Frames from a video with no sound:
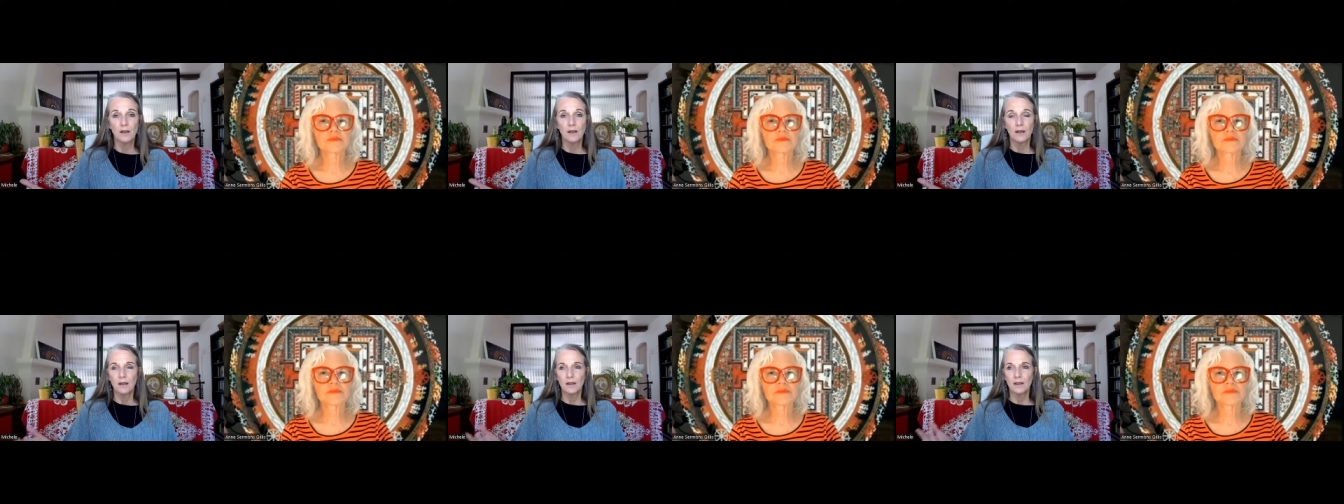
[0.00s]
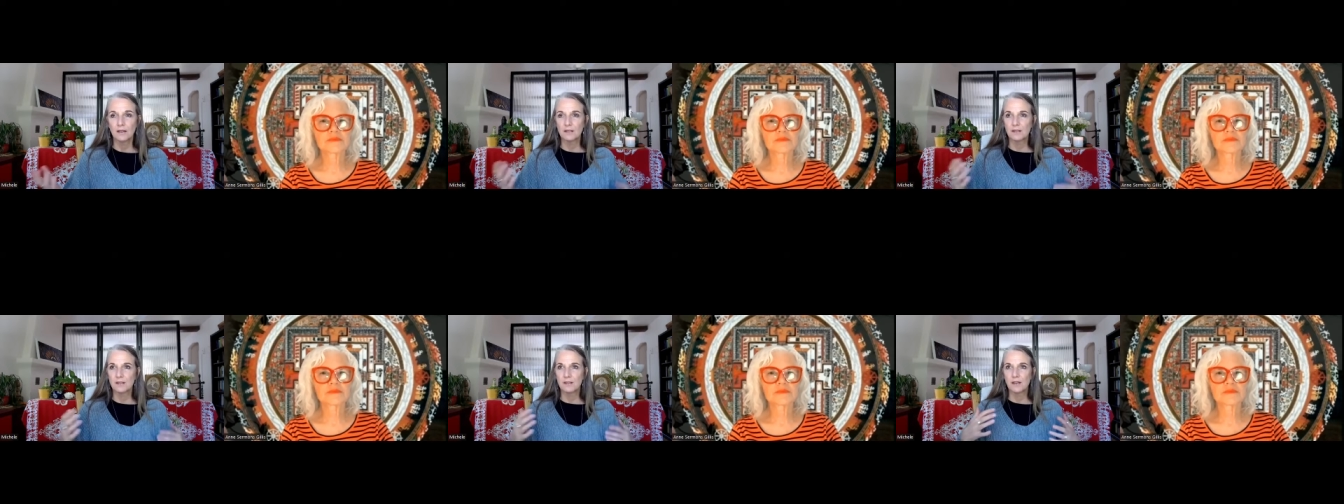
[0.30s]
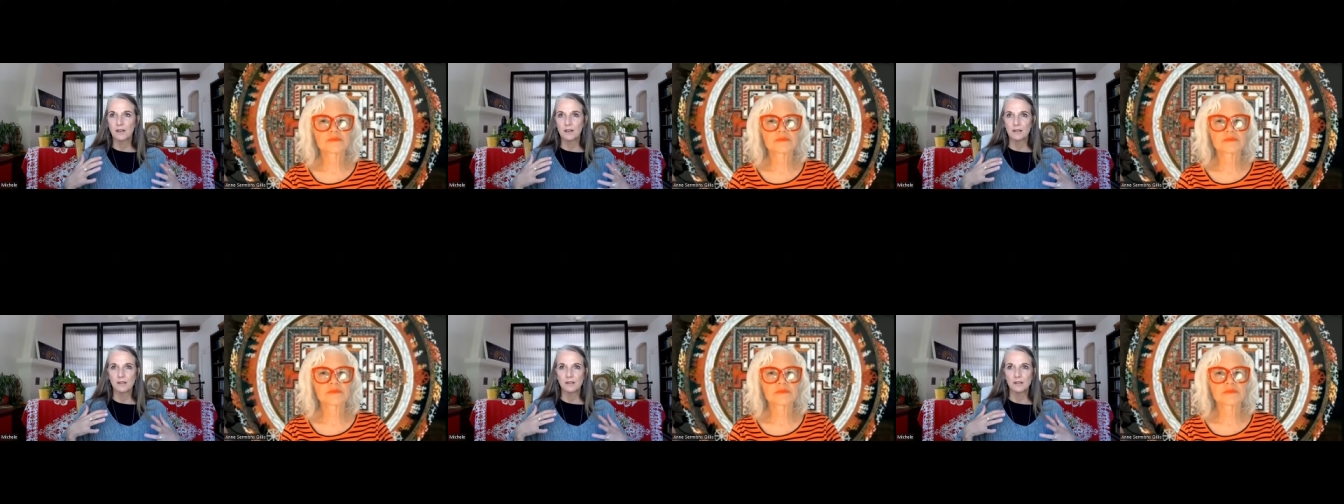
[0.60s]
is
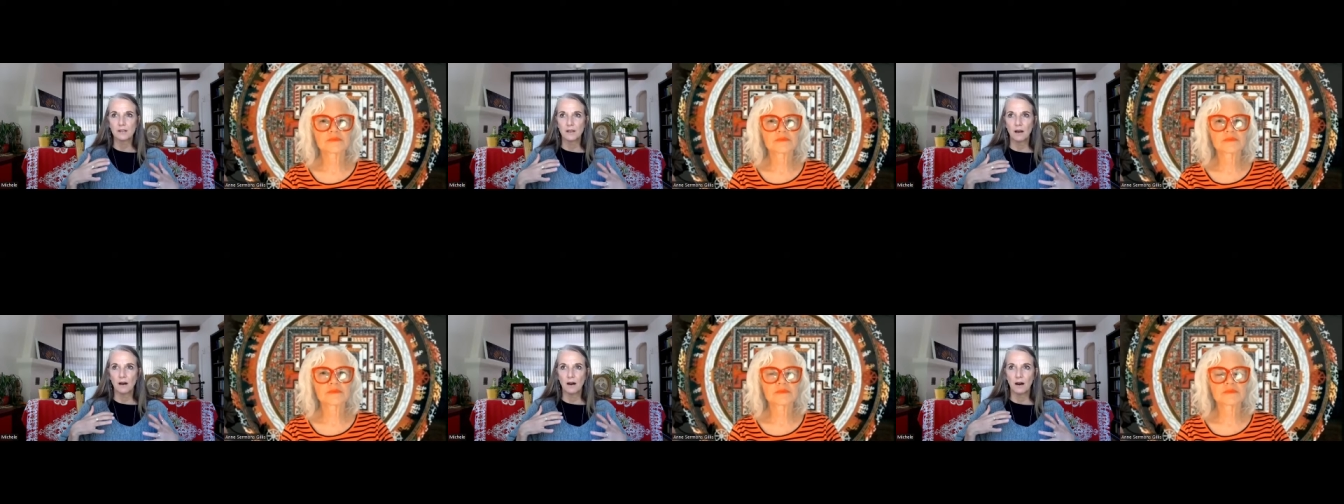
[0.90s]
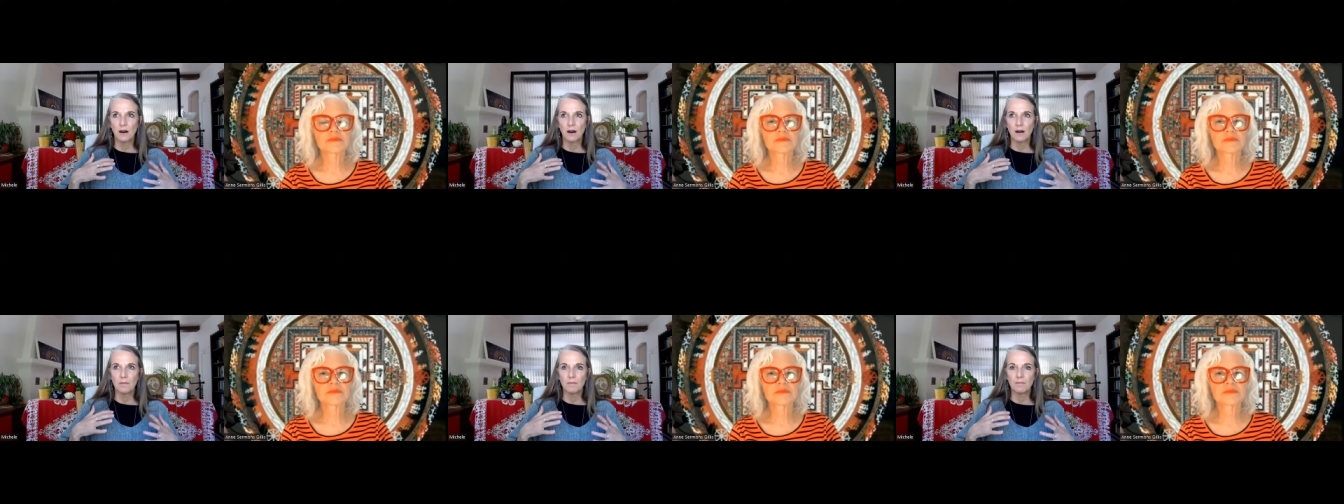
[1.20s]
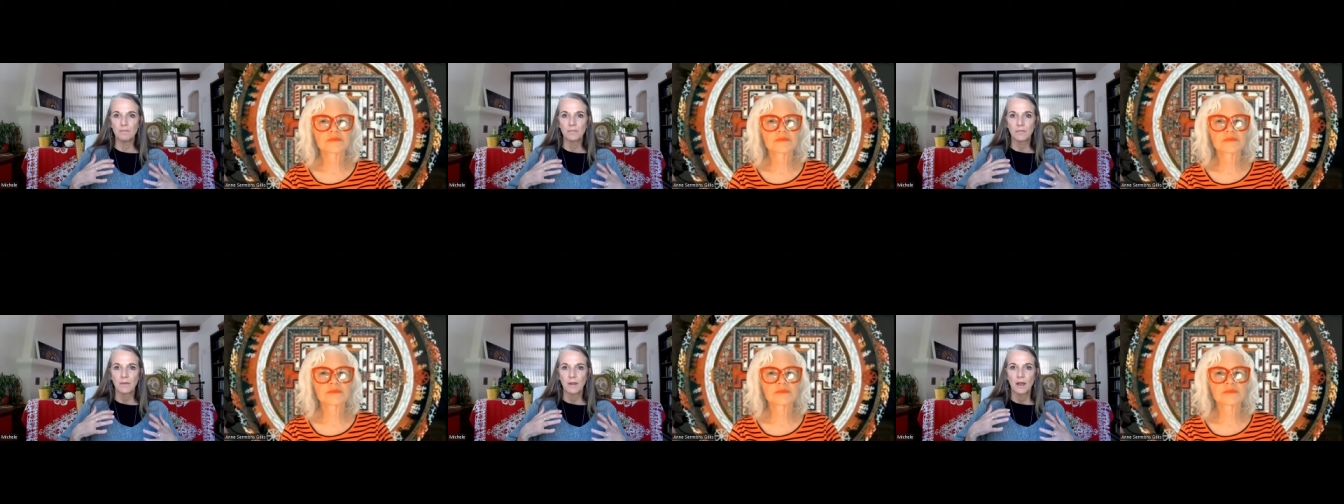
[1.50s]
this
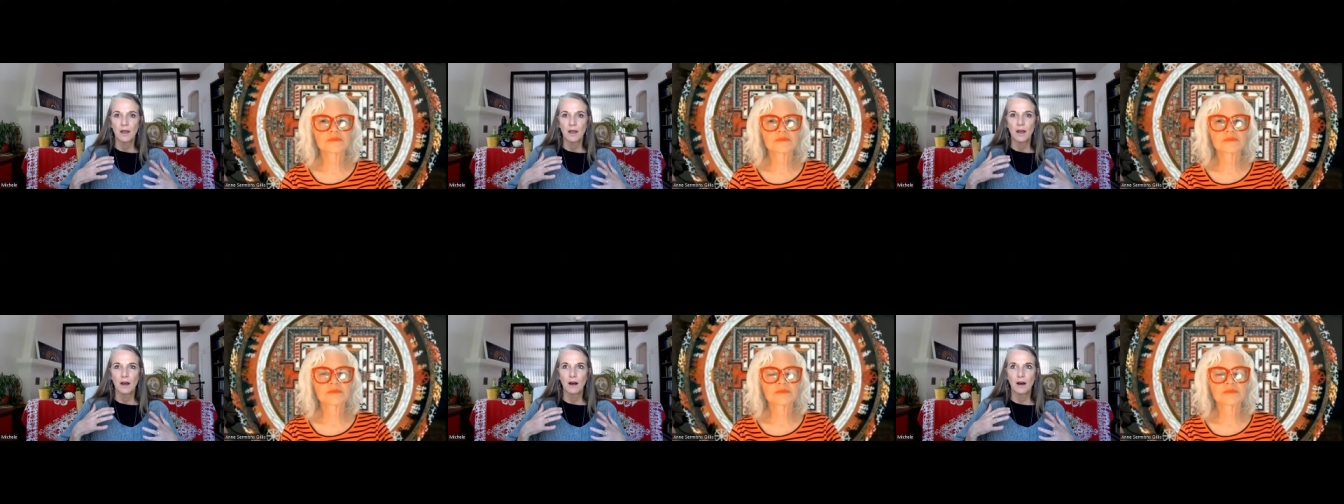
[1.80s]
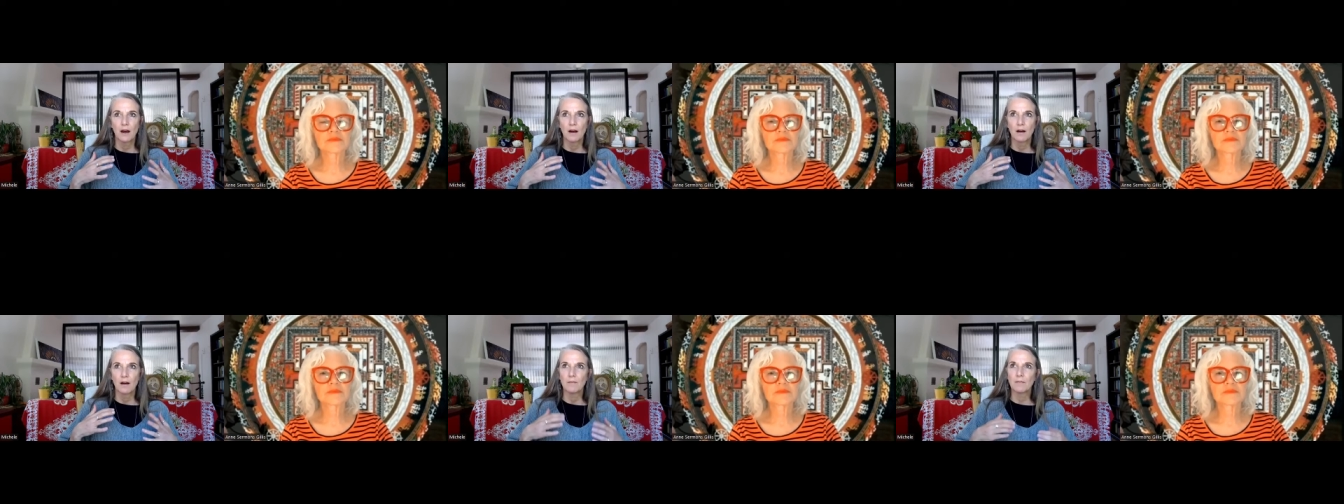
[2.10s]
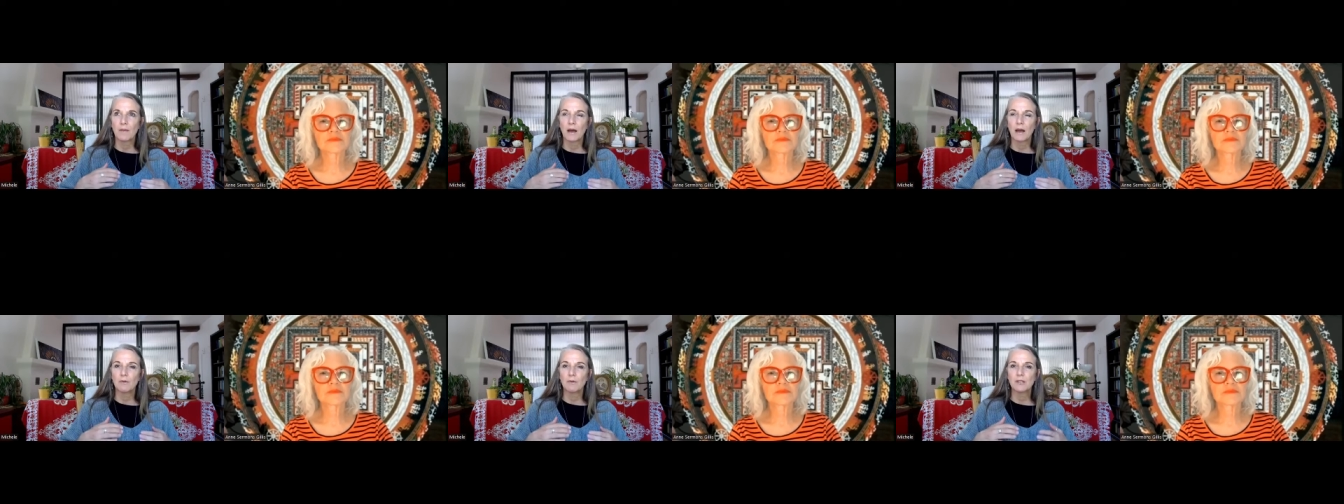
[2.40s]

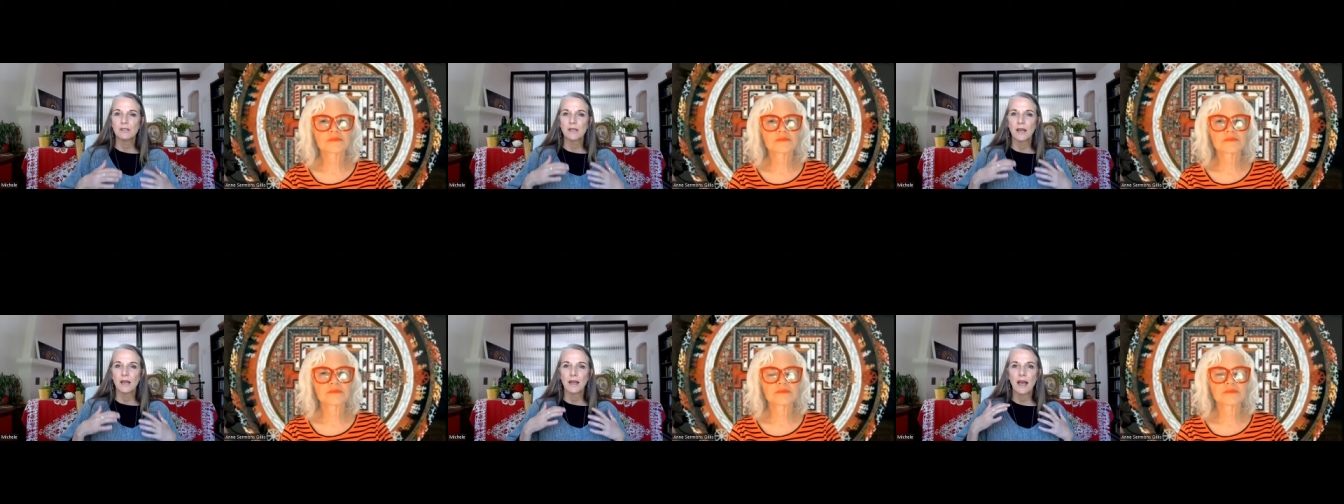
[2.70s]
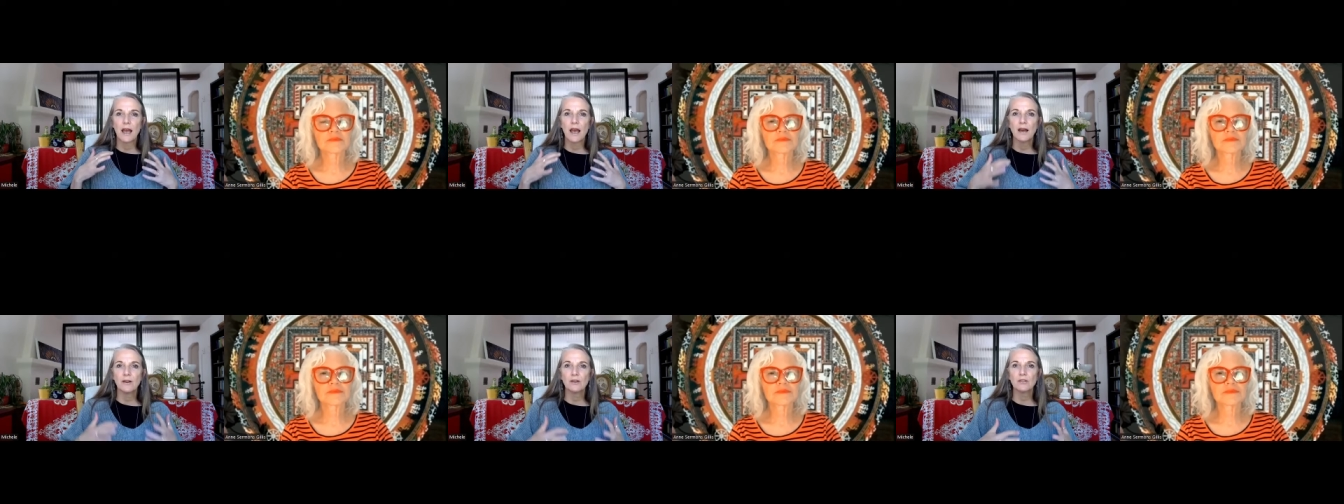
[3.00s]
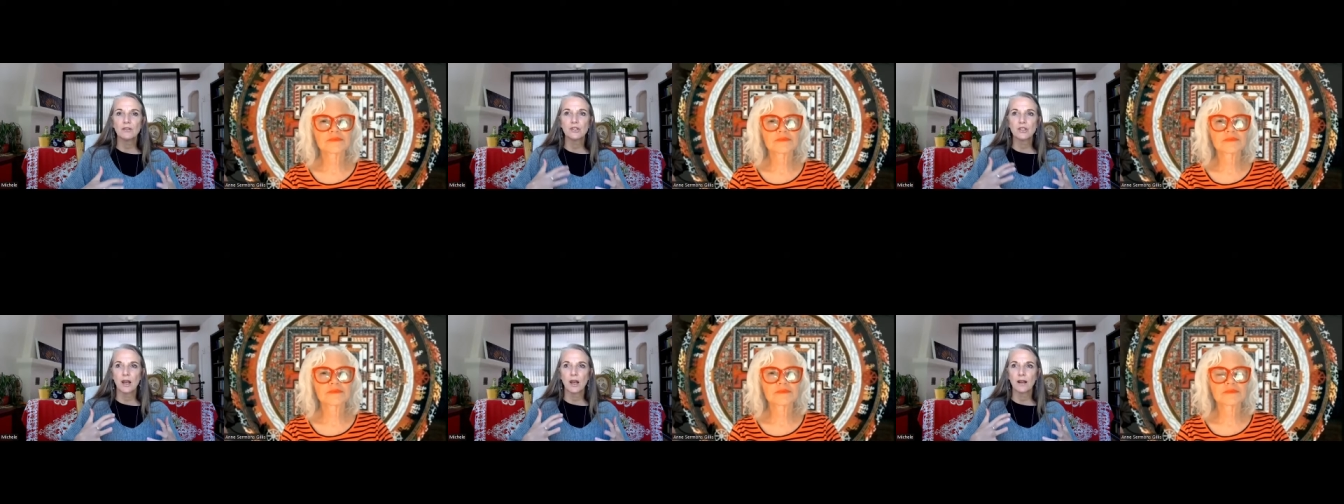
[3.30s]
I would say
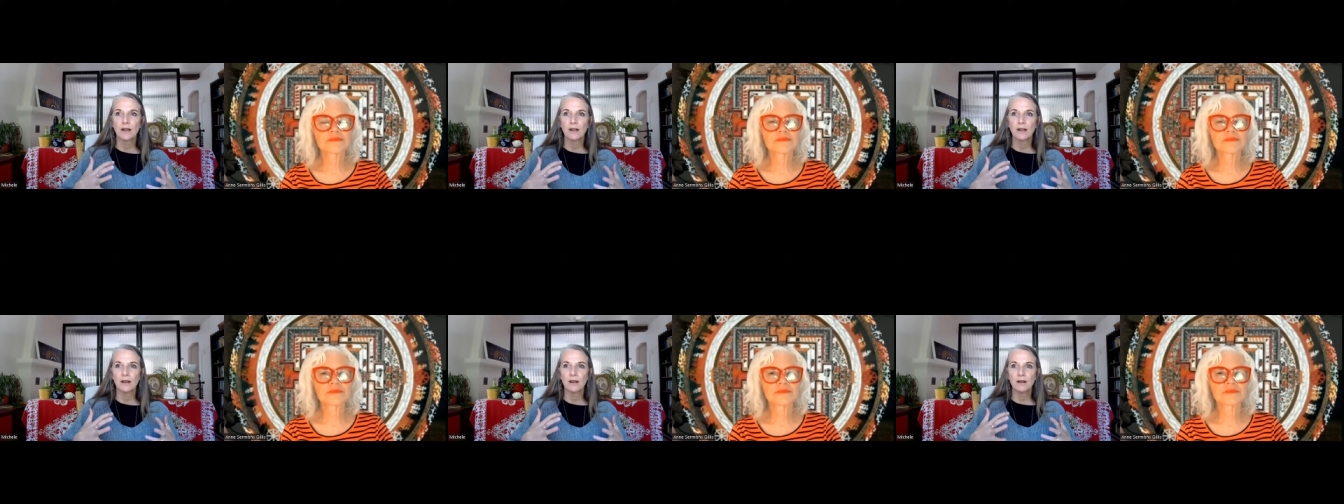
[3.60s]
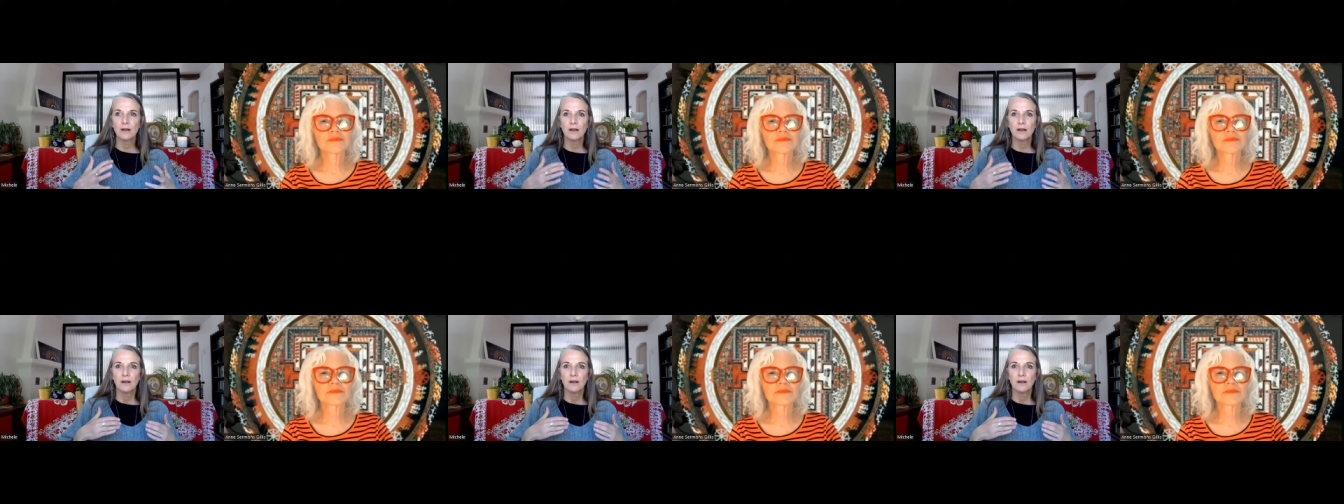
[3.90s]
energetic,